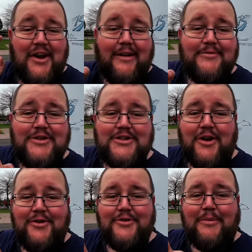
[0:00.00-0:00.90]
you haven't seen the
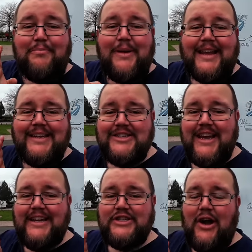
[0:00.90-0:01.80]
video of
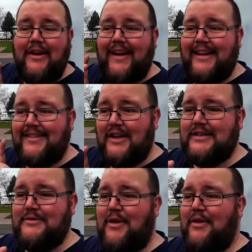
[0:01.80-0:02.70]
all the updates I've
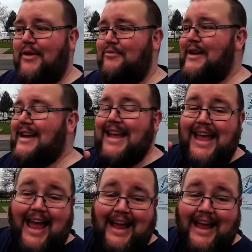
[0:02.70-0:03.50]
had, I'll put that in the description